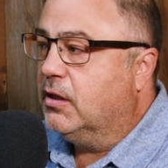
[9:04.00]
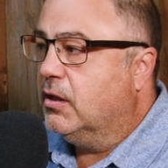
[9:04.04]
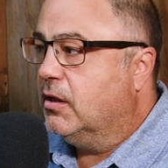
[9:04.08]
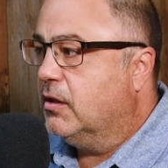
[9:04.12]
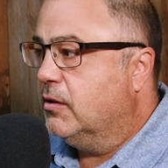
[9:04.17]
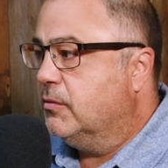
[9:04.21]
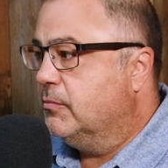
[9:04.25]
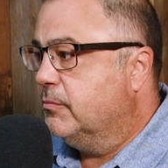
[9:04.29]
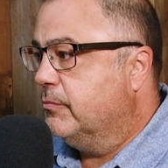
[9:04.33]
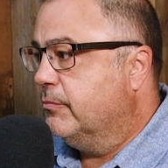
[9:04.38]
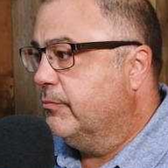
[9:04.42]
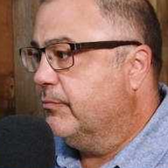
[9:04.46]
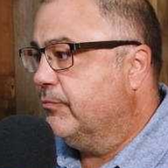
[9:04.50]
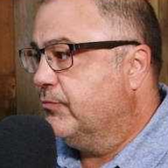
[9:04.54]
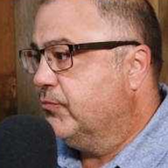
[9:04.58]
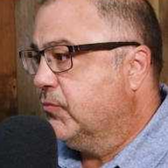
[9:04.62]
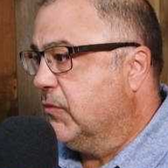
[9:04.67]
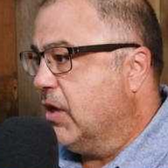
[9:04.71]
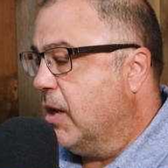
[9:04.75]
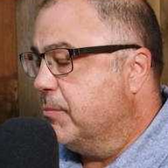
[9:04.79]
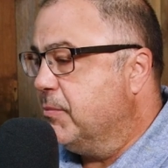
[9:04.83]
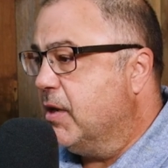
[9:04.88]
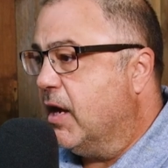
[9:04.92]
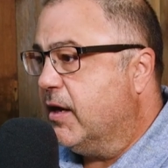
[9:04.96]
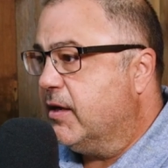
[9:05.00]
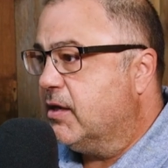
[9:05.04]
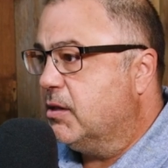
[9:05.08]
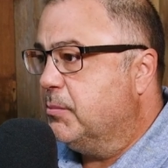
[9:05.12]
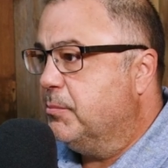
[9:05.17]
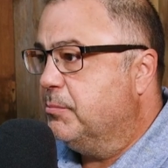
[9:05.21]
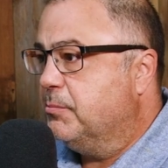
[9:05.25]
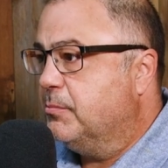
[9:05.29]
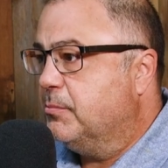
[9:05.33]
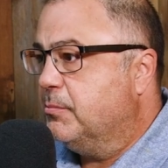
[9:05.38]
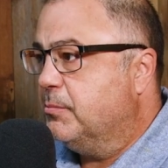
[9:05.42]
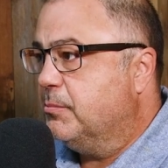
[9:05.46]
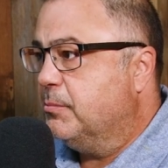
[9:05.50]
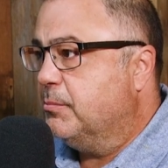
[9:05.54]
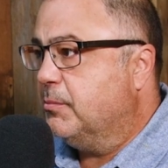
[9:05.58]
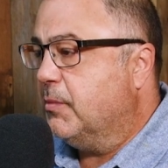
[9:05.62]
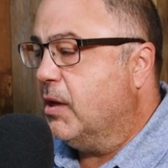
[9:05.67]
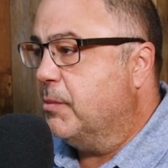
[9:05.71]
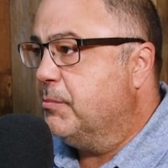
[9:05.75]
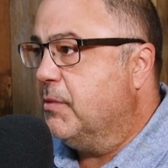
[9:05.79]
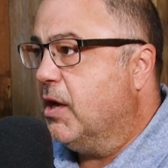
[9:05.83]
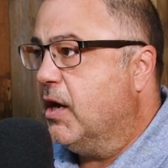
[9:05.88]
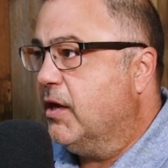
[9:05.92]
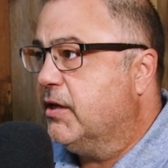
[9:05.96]
Um, I'm not going to,
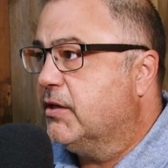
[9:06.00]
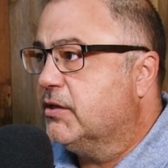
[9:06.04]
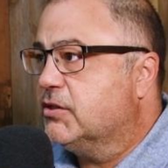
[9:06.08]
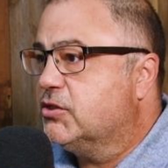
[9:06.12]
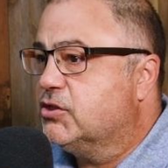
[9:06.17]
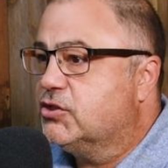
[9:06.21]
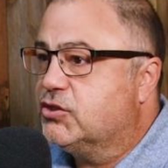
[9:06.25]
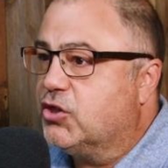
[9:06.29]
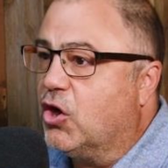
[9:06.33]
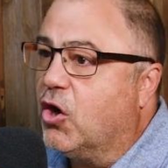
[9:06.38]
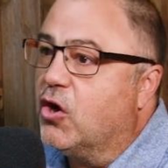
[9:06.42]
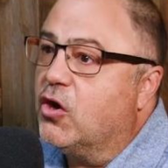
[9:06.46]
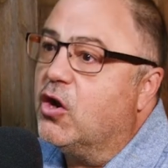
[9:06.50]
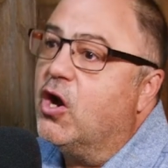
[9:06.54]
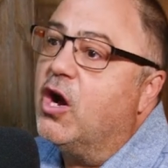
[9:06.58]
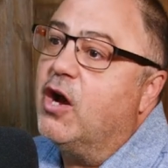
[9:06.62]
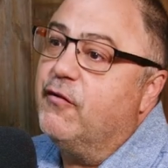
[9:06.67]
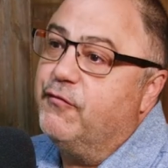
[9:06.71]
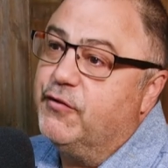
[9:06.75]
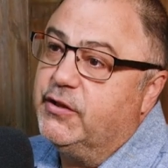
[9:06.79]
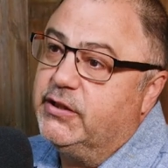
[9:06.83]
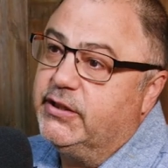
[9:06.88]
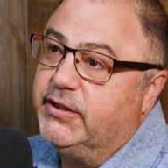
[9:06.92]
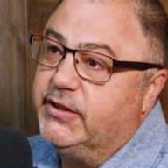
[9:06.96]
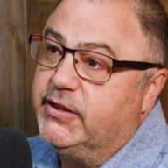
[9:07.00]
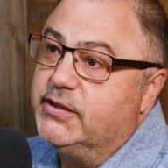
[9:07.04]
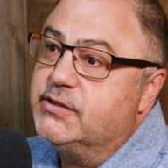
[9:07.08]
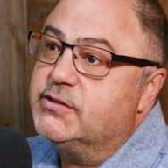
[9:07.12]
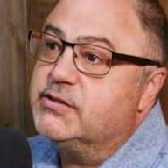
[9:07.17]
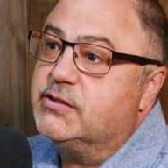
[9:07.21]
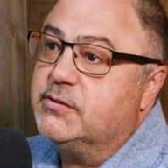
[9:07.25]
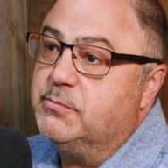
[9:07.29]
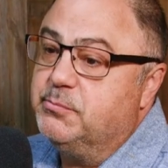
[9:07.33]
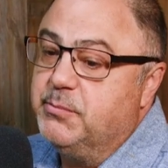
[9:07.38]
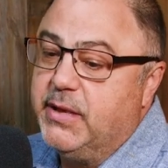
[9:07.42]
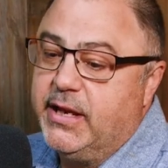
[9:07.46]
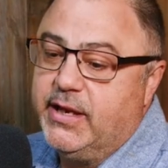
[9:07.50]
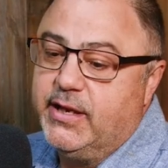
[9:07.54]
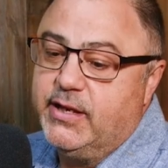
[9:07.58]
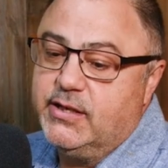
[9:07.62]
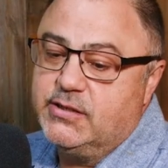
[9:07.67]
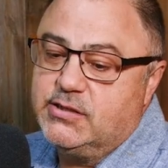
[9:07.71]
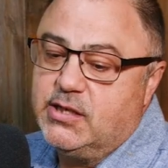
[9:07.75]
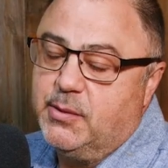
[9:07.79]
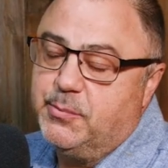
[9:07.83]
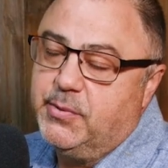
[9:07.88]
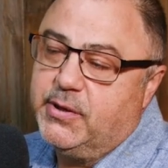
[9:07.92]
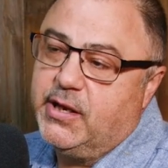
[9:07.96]
I'm not going to start off at least making
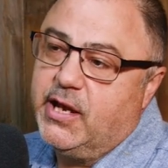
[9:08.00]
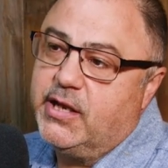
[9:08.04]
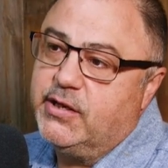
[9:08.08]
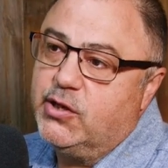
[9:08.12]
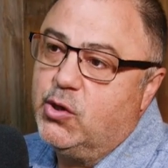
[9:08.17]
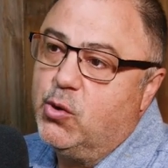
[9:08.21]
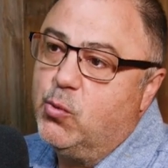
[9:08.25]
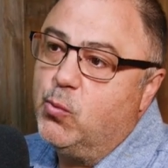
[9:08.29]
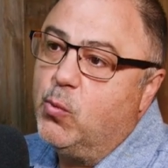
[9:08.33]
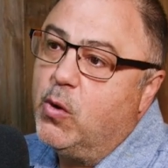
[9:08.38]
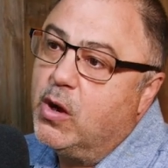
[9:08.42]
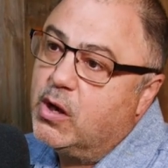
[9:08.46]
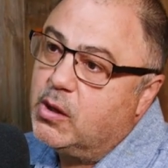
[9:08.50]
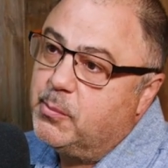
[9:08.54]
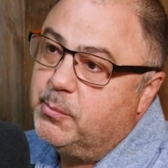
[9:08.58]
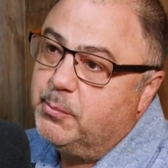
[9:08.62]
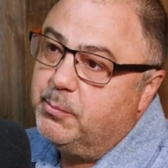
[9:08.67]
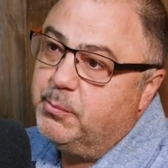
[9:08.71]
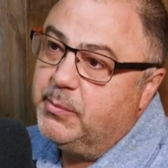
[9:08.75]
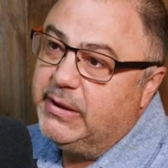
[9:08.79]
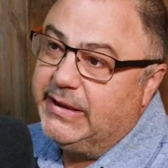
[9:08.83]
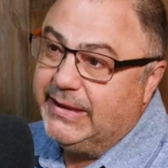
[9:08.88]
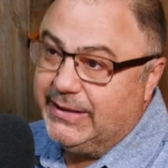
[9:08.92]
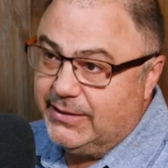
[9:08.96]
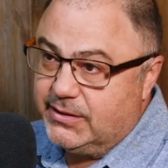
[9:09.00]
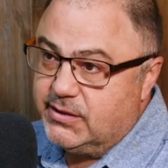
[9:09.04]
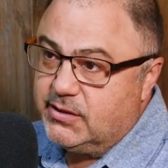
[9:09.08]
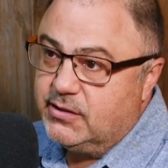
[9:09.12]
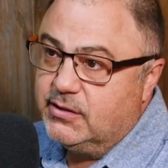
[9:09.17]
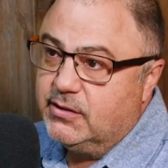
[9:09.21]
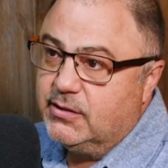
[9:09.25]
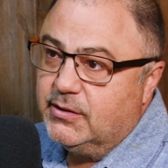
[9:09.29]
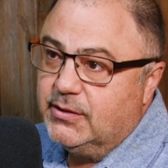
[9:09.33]
something I don't want to eat.